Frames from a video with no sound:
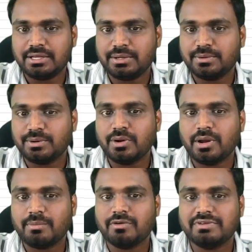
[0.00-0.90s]
low
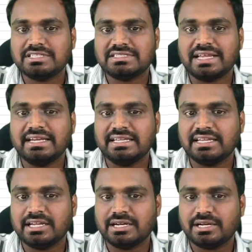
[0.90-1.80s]
amount, which is
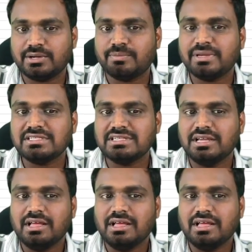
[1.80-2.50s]
99 rupees.